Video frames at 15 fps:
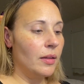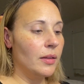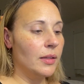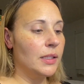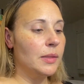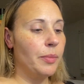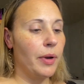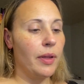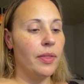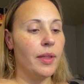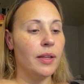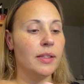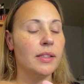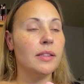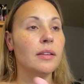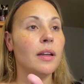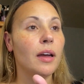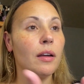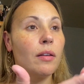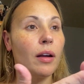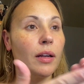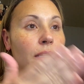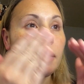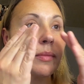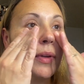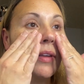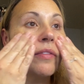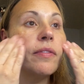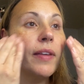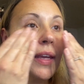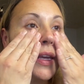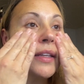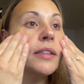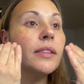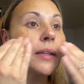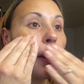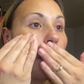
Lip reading: Spread this across my face.